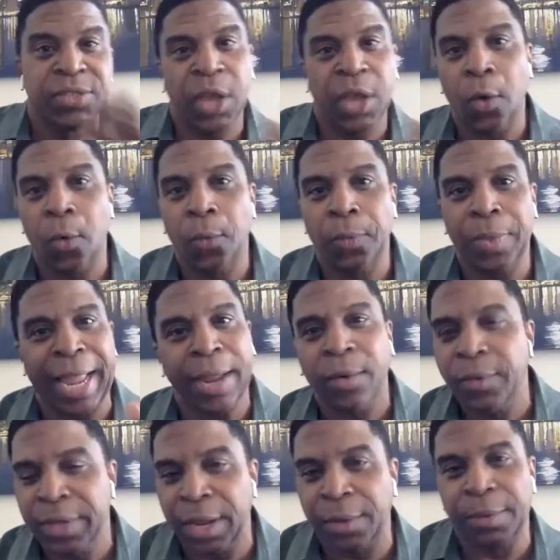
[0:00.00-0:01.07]
Right. So,
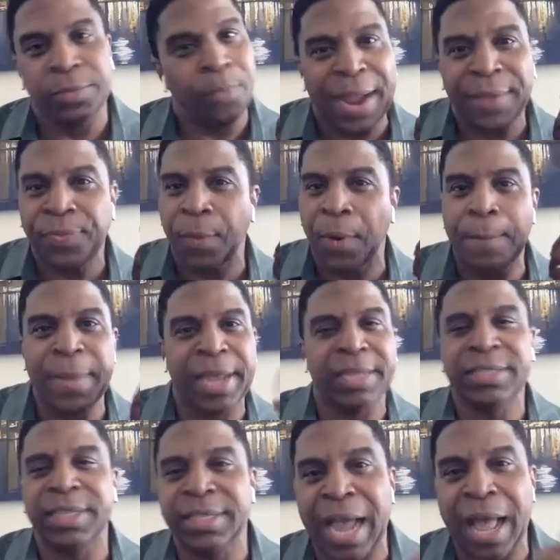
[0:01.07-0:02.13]
like, in other words, why throw
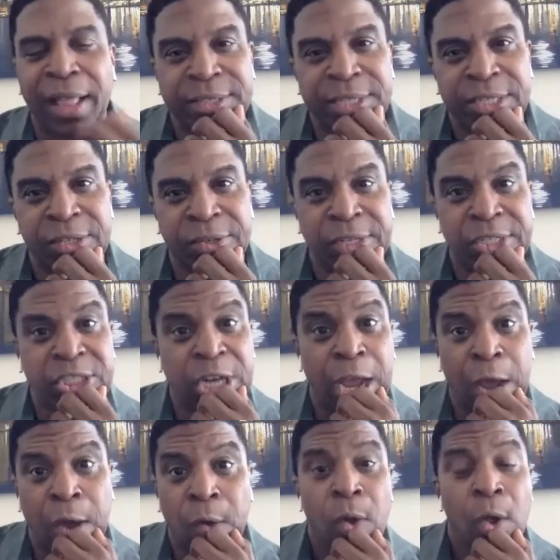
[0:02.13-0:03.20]
millions of dollars into a
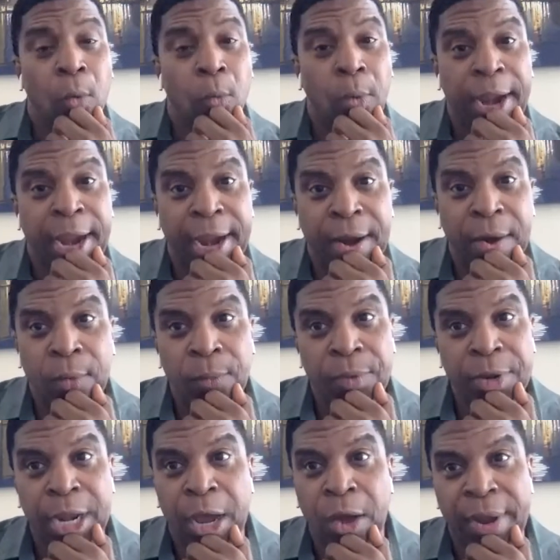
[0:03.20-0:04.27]
show where,
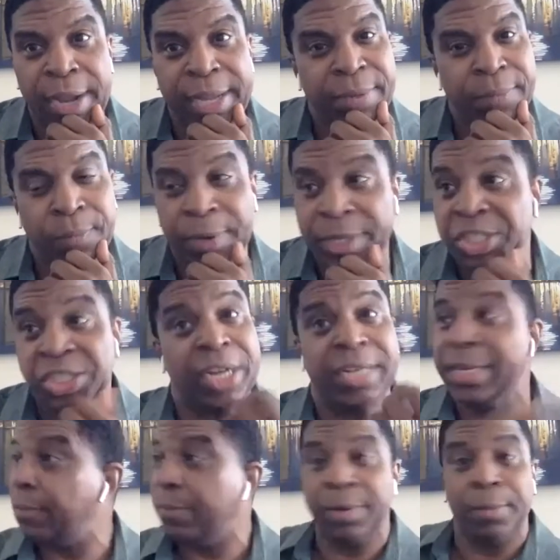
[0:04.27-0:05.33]
you know, it, we're
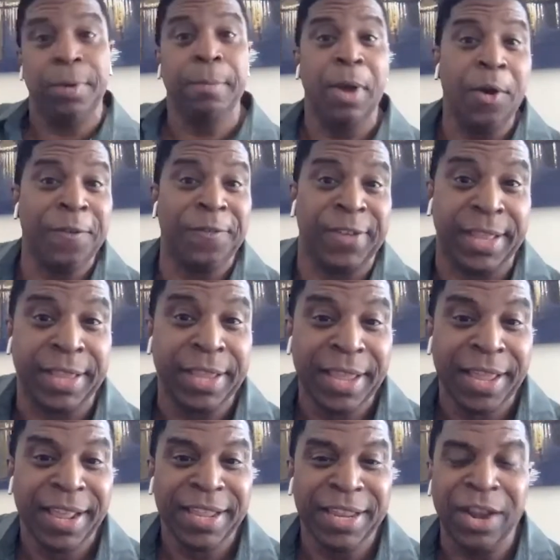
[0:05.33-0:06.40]
shutting, we're moving.
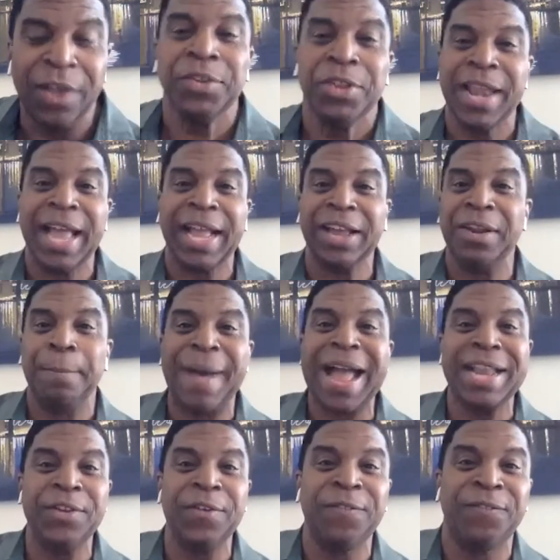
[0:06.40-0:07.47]
You know, you're not going to
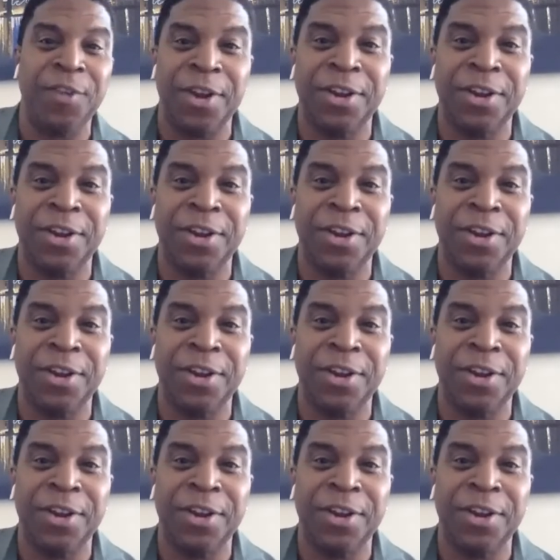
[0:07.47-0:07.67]
buy new